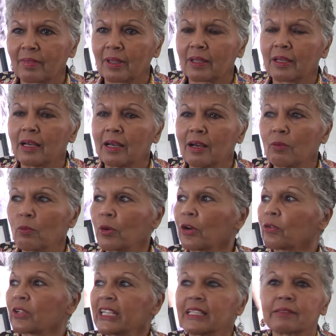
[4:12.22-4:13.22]
we're
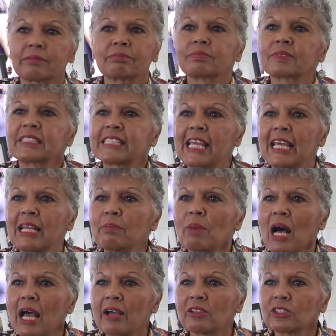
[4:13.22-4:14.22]
only 10
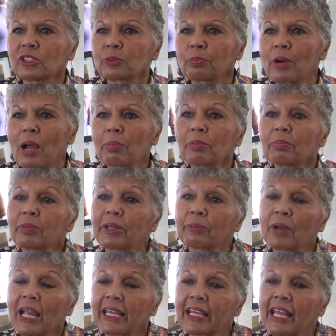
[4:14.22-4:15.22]
miles probably
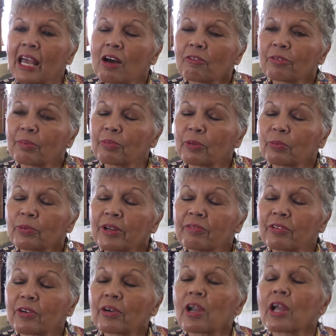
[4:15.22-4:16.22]
right now from the
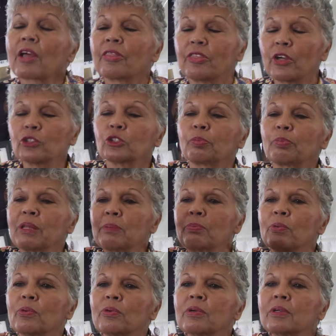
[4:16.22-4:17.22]
river. Those
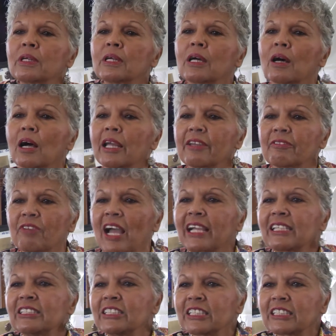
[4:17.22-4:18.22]
people, if I
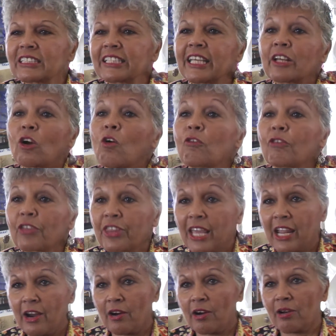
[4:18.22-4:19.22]
can just get over
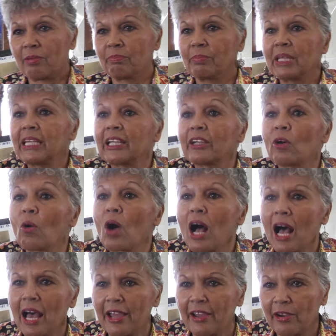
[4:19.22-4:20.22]
there, meaning
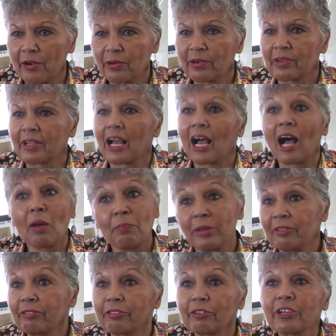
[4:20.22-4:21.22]
Ohio, I'll
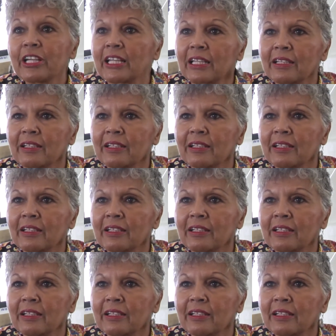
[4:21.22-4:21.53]
be free.